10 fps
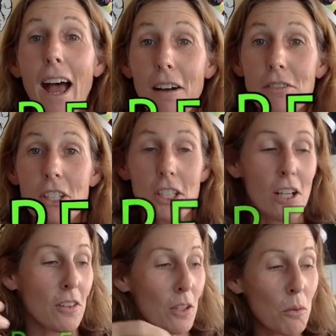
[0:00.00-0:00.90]
have to
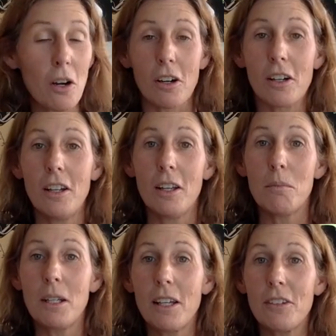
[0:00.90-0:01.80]
share their work
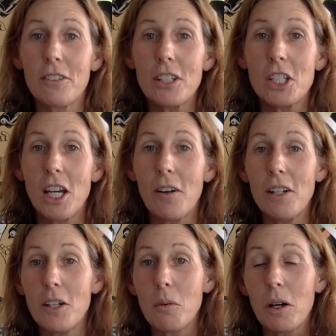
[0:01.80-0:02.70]
because
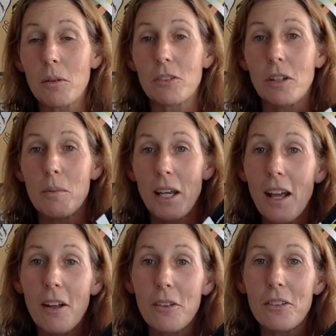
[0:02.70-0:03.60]
sharing your work with someone
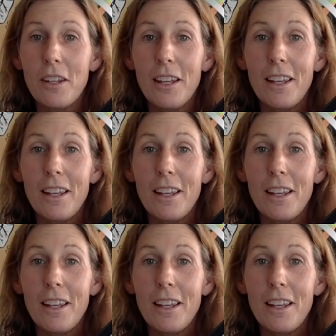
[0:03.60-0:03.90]
else